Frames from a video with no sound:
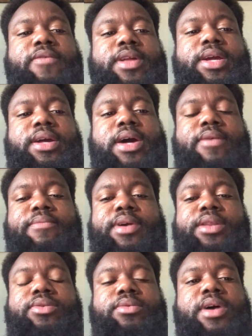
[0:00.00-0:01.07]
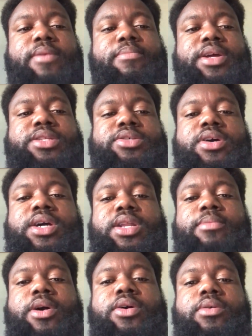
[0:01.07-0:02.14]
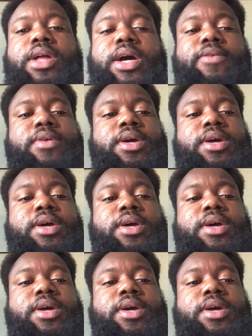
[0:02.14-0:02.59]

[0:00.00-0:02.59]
Like I've been targeted my whole life